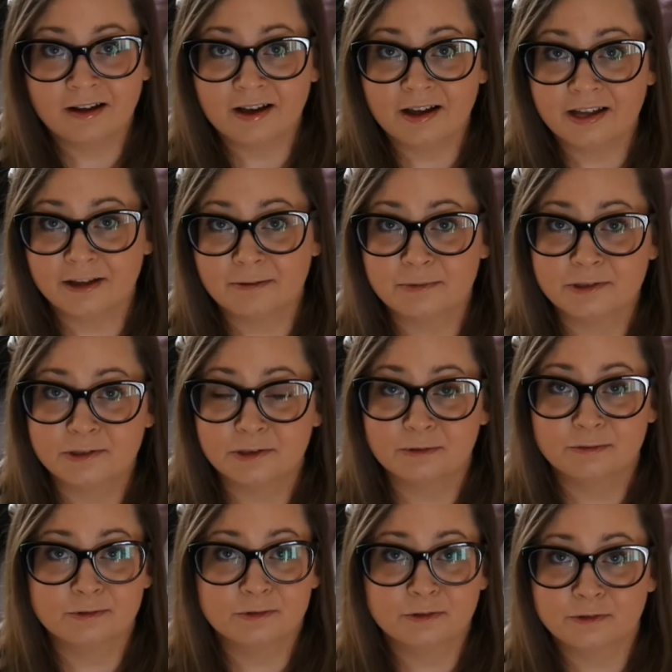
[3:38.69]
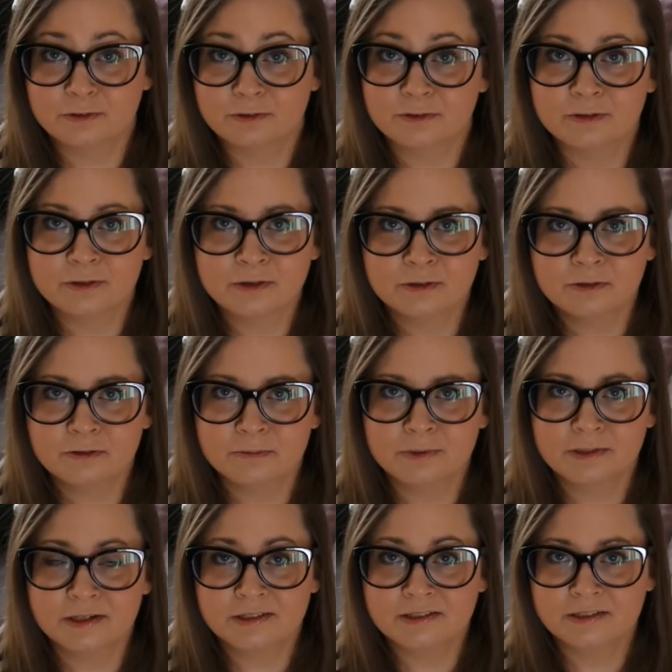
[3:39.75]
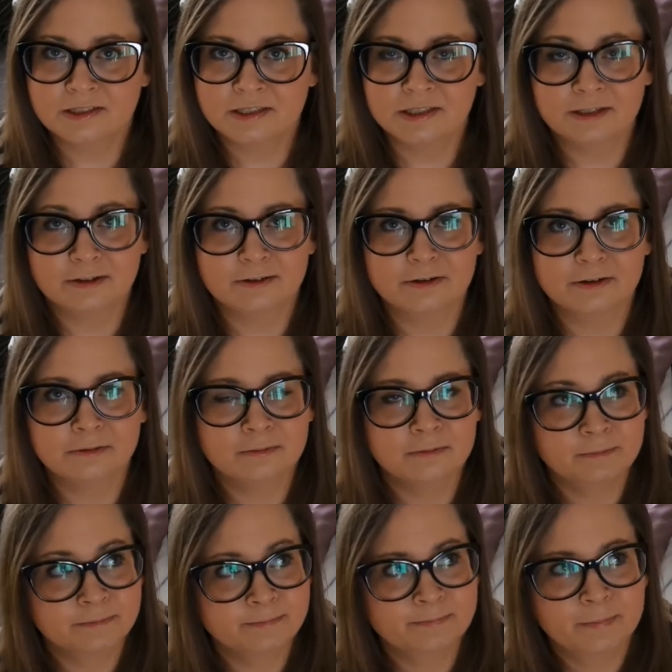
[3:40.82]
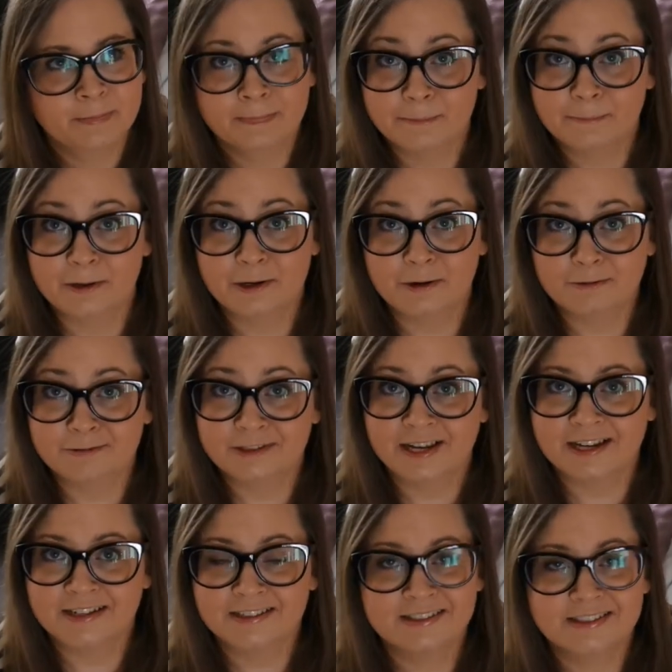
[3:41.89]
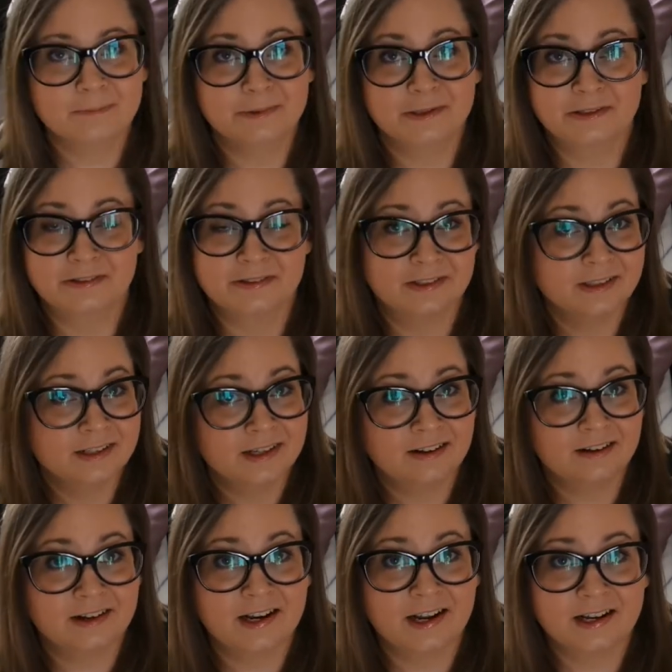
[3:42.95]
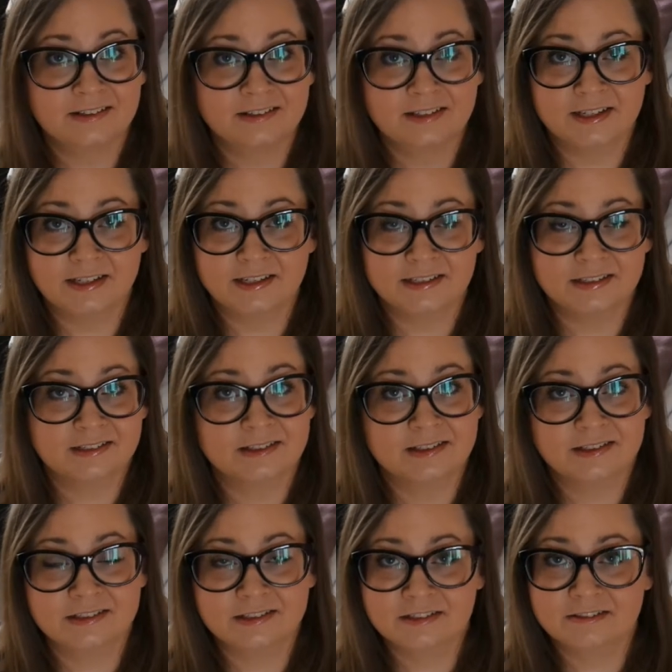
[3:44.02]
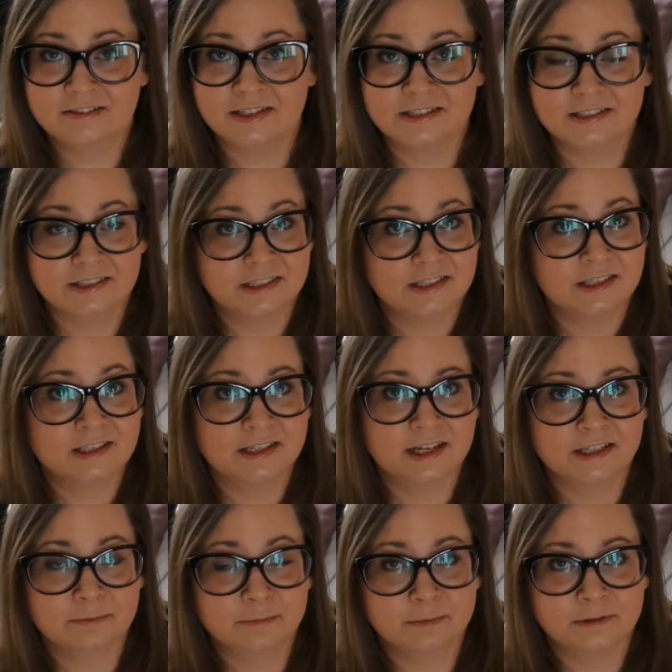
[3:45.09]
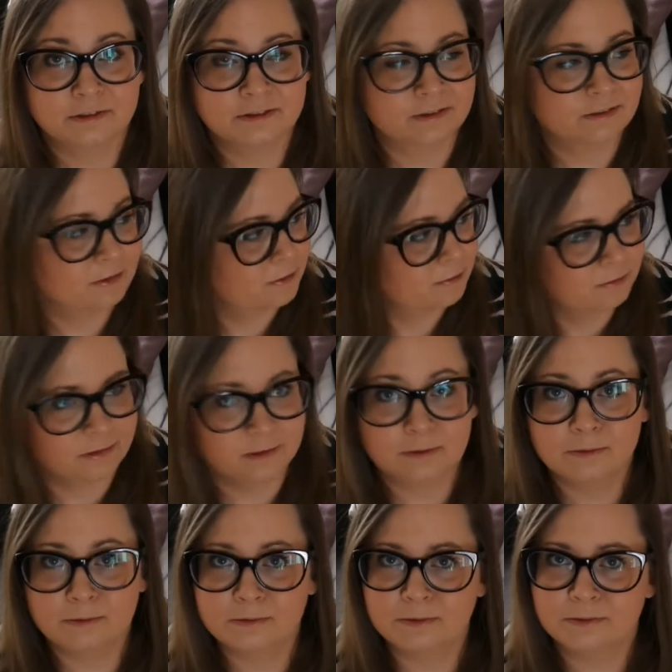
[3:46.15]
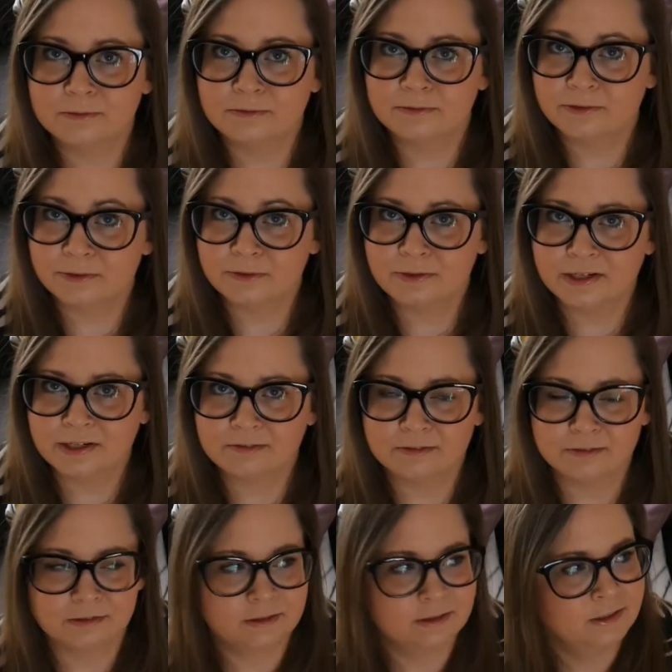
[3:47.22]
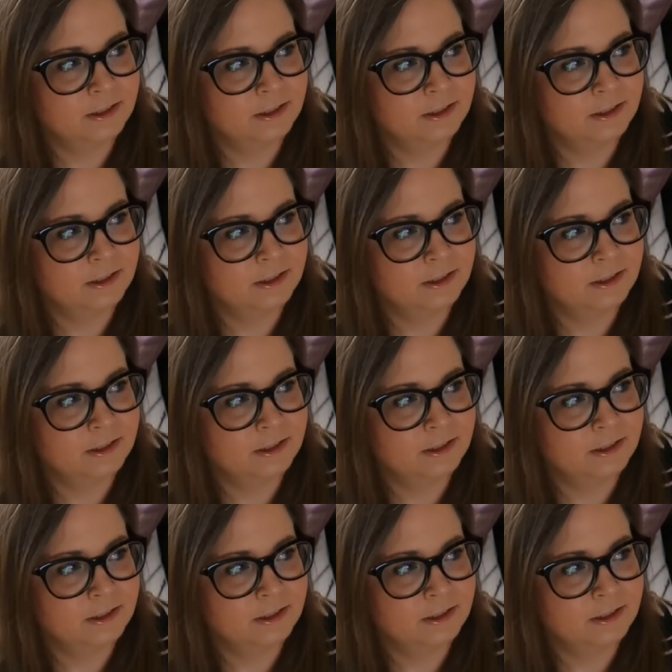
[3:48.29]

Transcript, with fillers: I have been known to humanizing or my own cat, but Alain takes this crazy cat person to a whole new level.